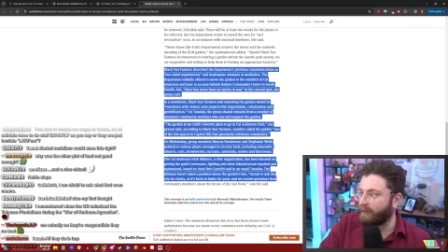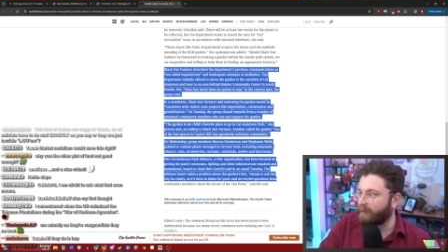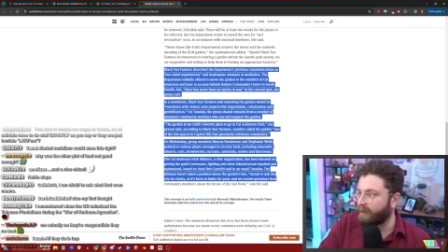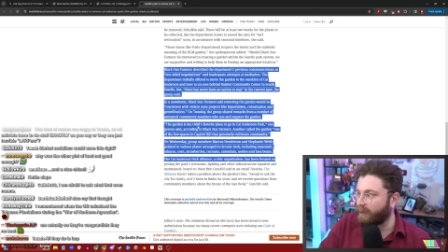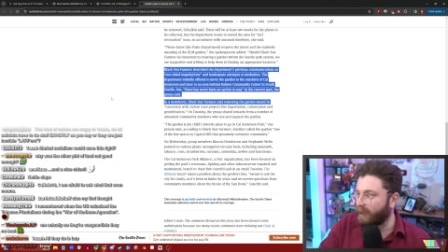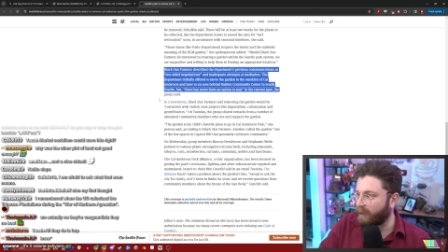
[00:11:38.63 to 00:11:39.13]

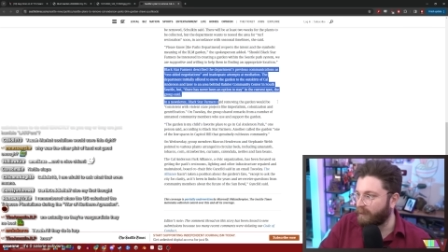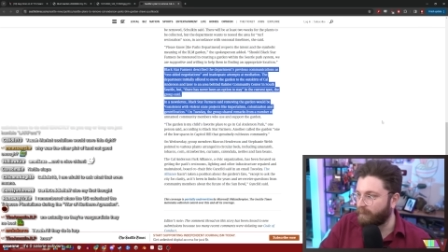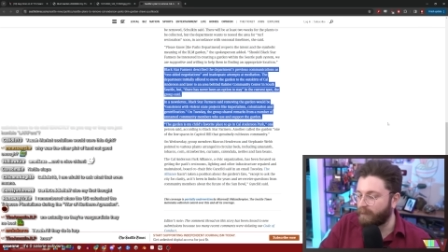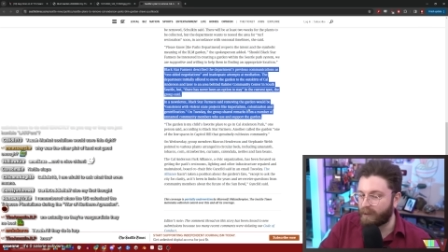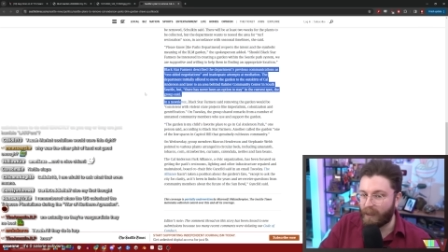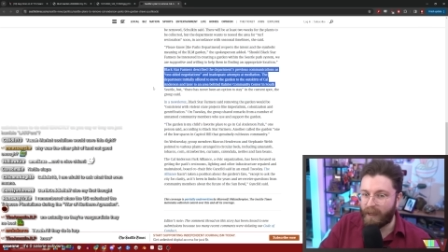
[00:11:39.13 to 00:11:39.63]
It's like
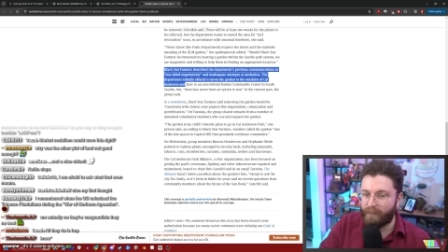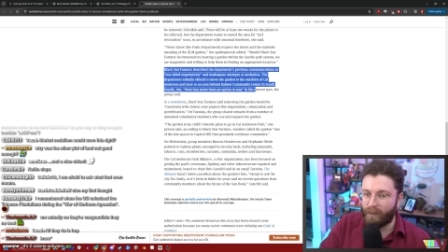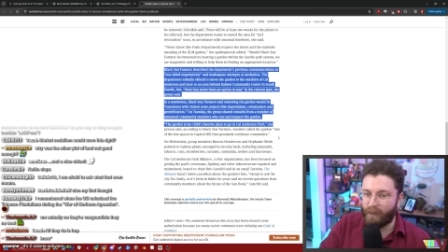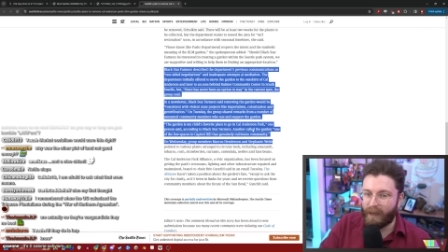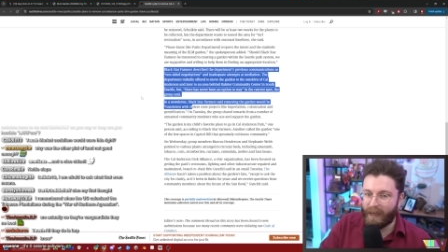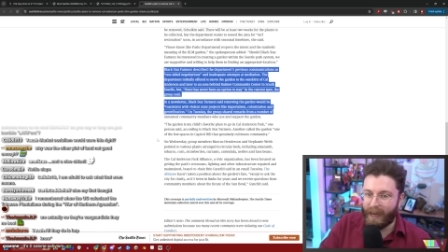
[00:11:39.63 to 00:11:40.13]

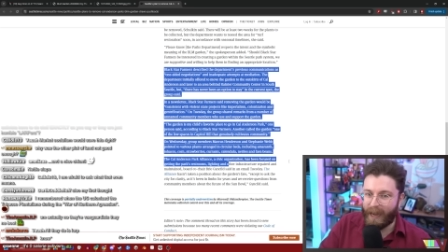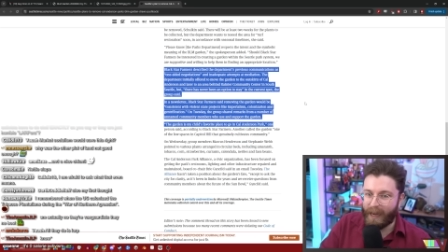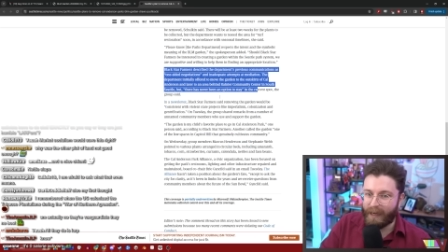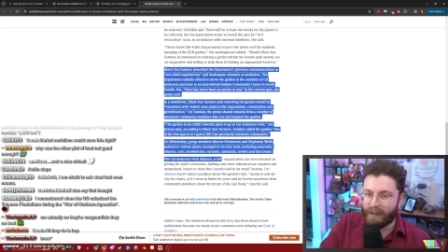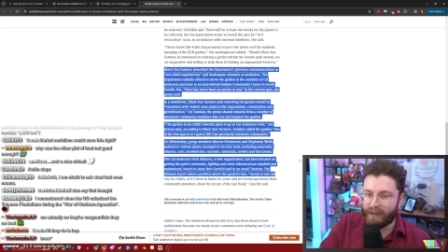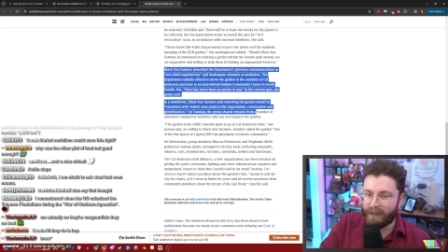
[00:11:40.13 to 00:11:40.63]
slavery
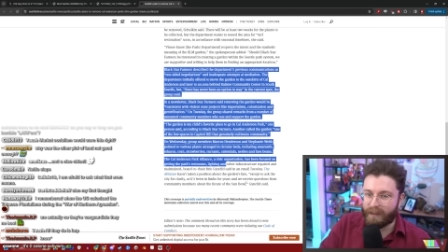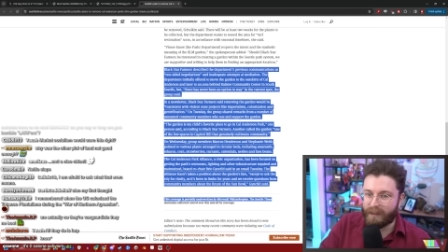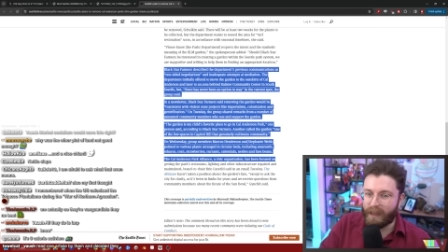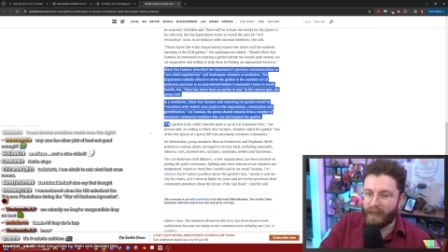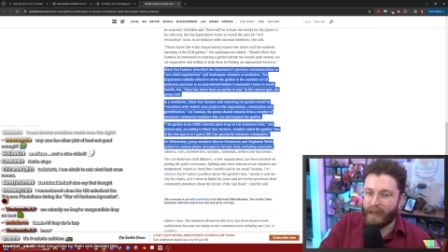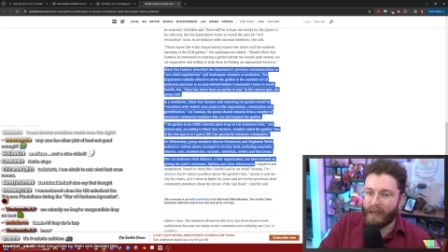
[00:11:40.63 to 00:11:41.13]

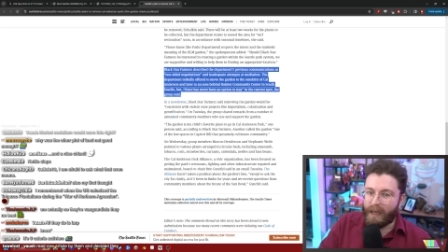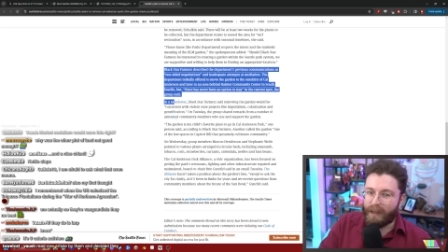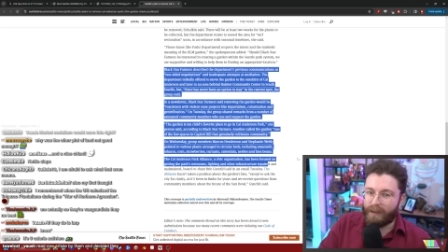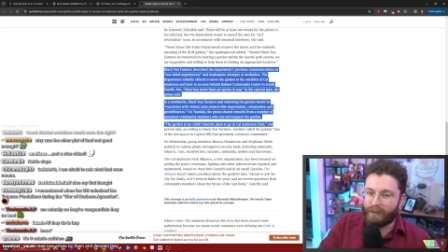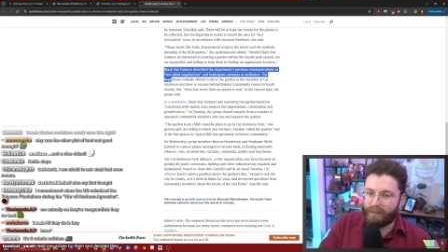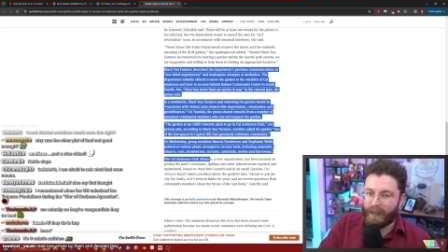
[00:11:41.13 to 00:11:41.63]
and
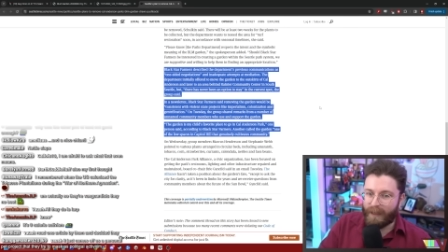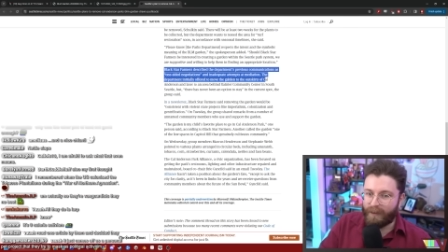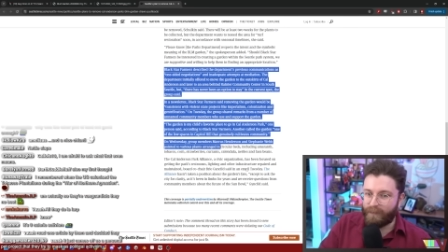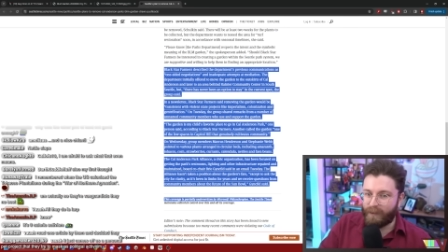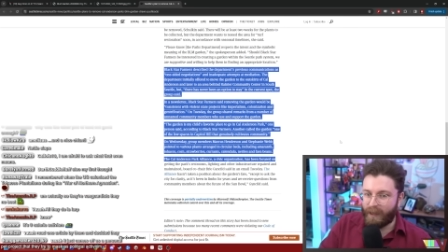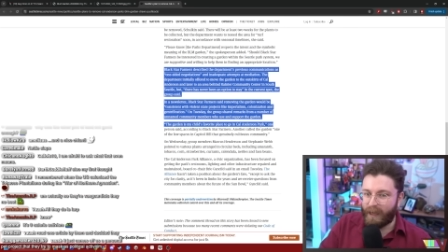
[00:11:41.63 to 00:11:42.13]
the death
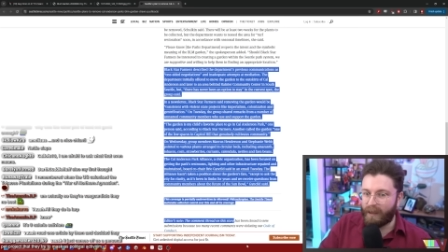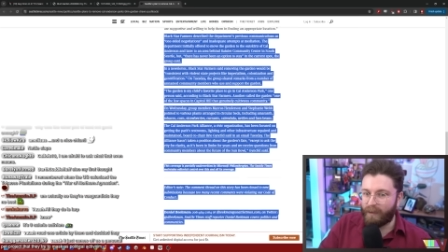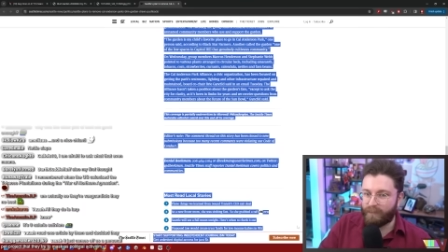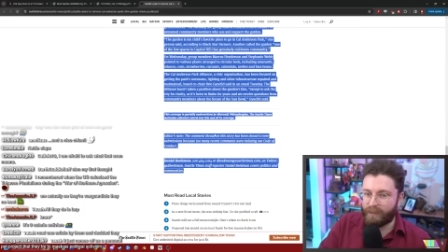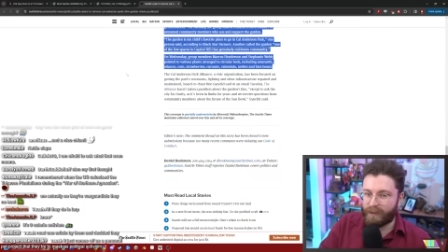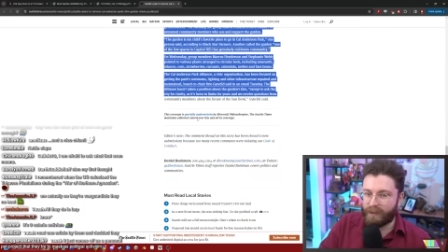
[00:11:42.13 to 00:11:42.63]
of the
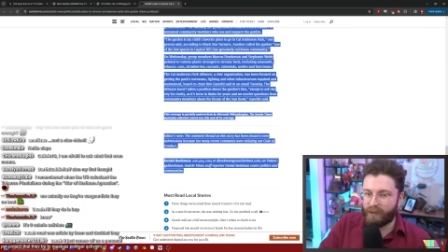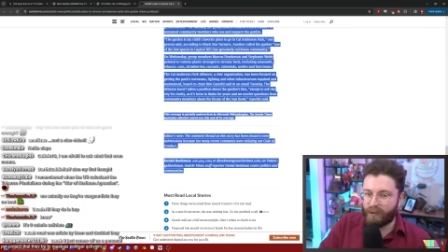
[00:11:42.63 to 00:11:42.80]
natives